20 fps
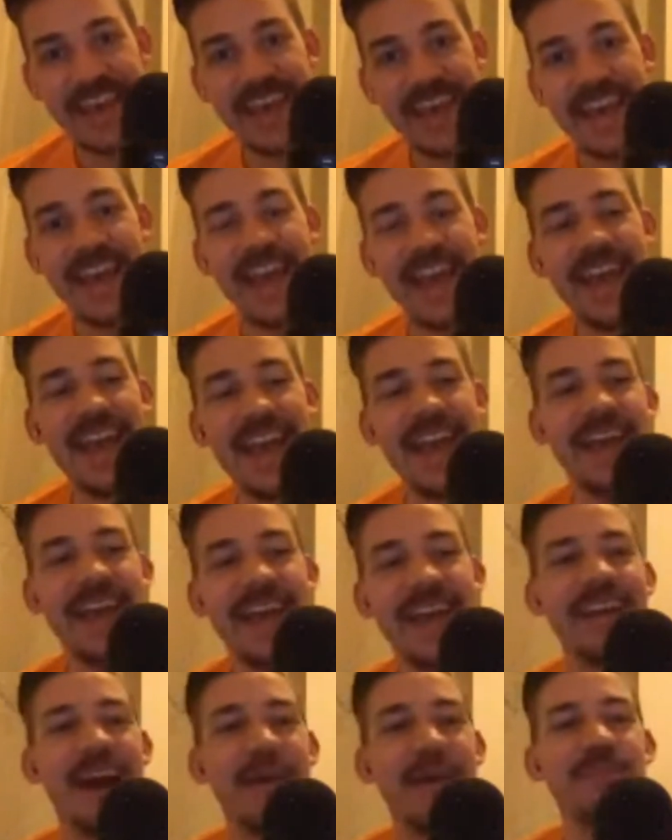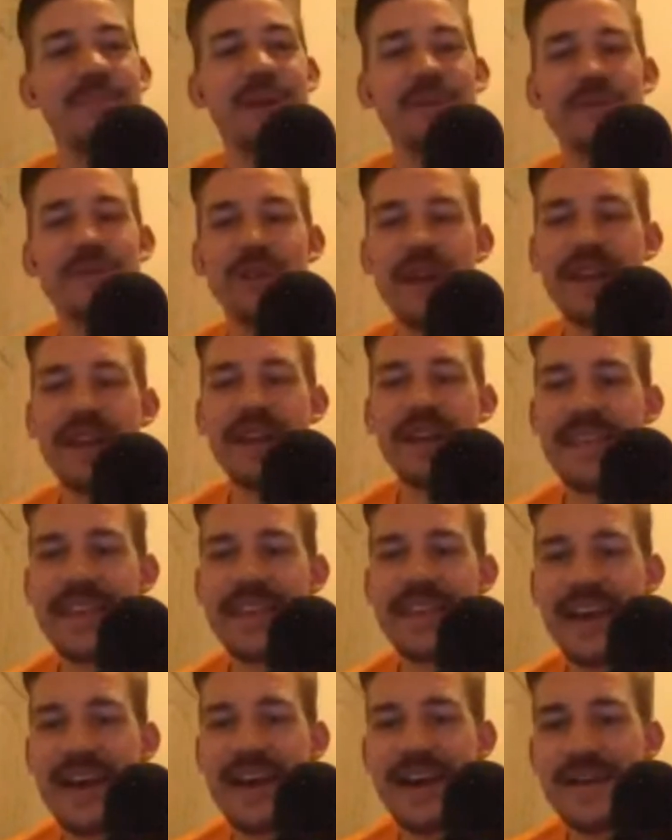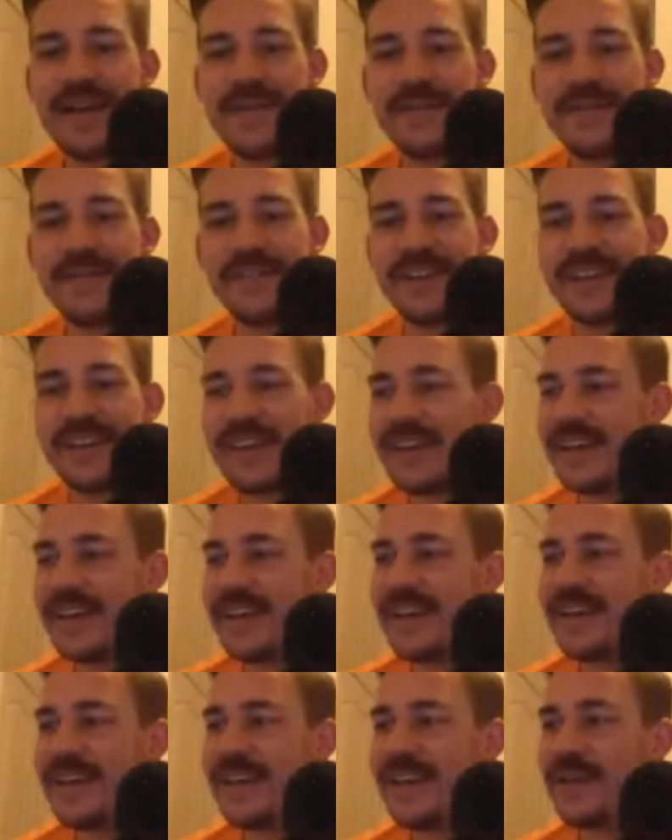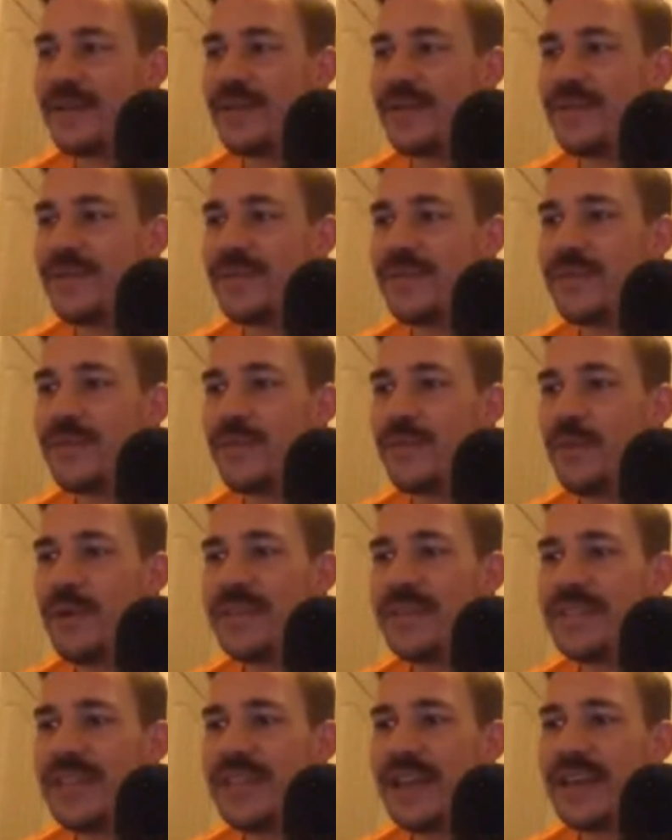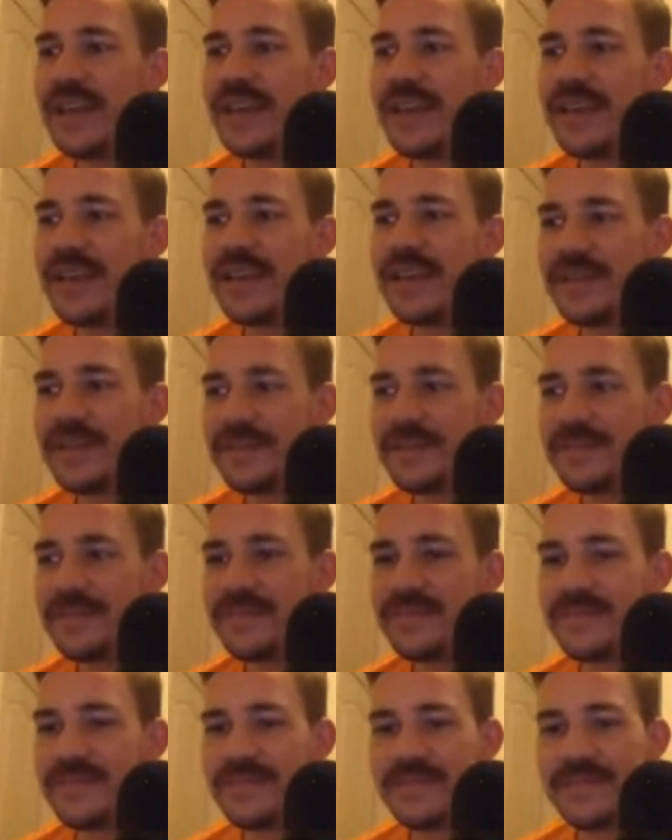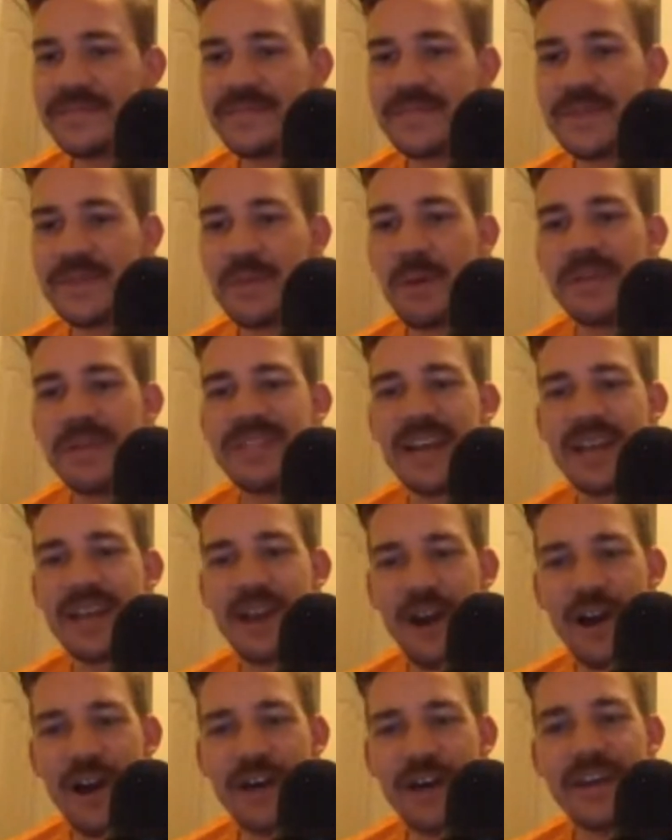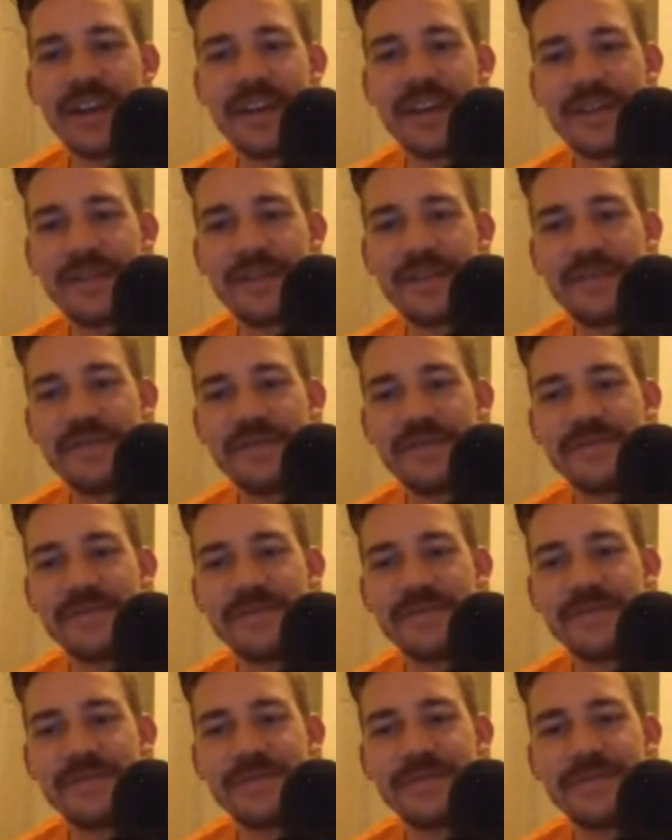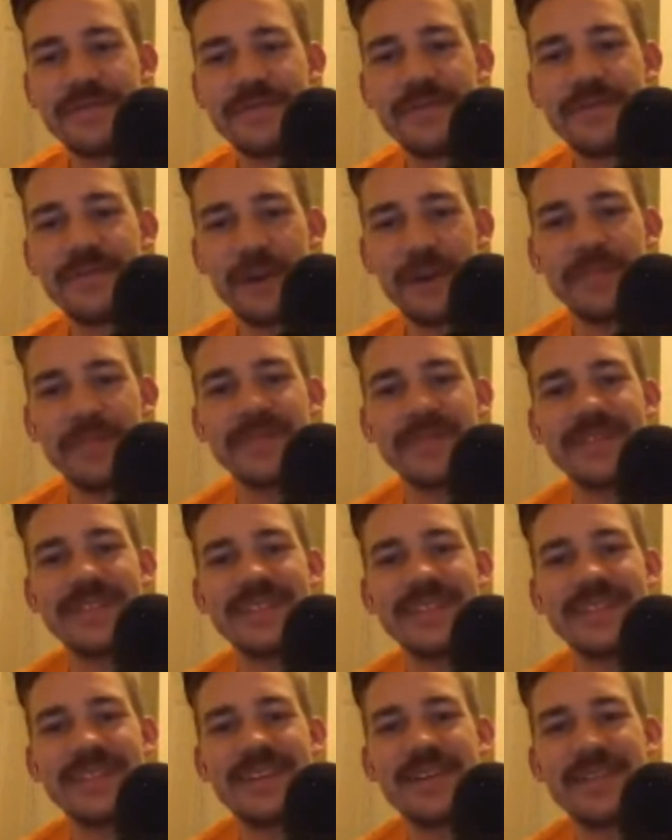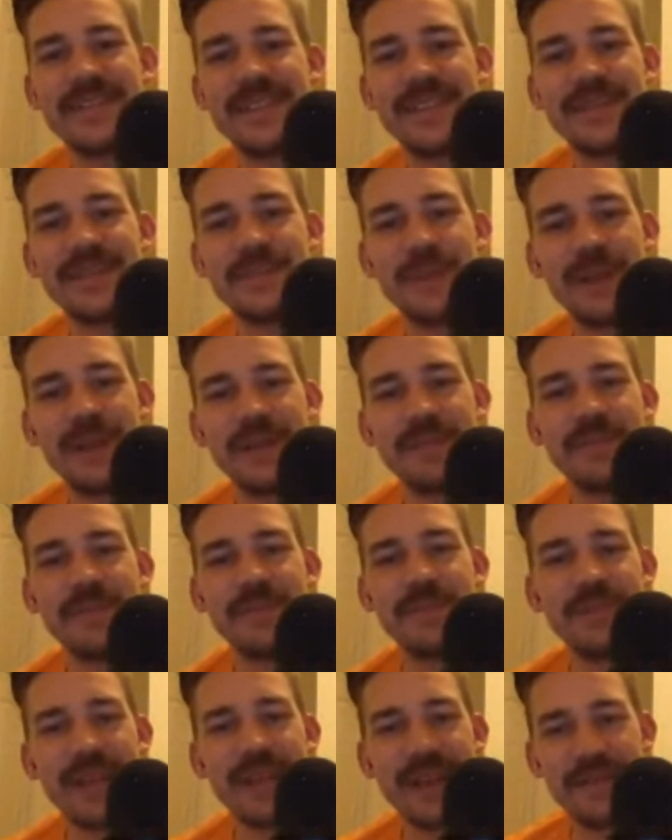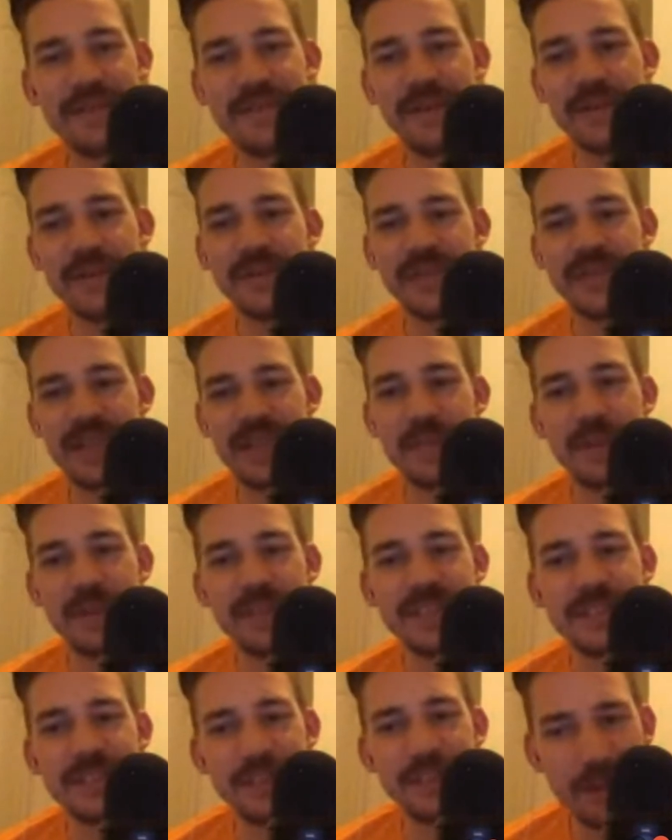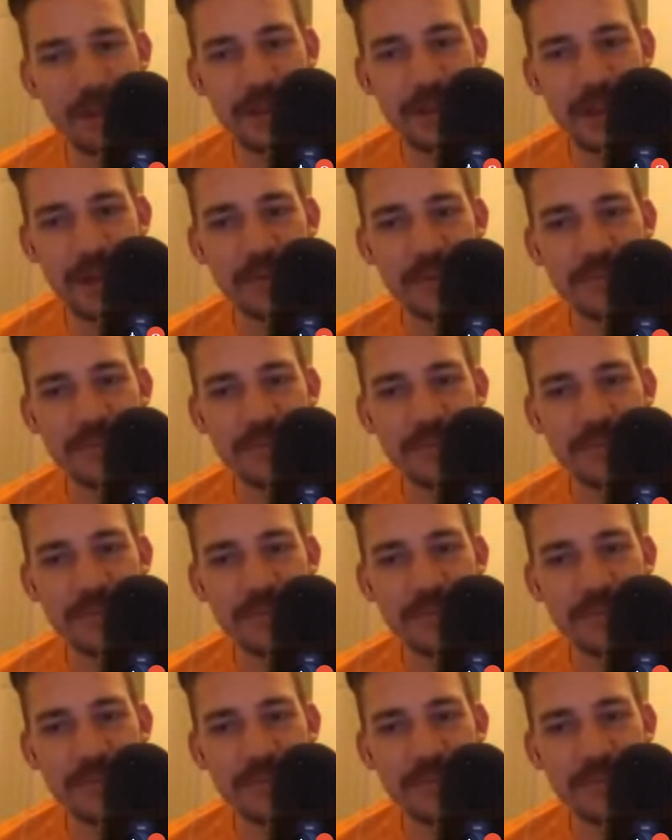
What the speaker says: And I was trying to think of what's like the most iconic films or things like films that take place in Tokyo.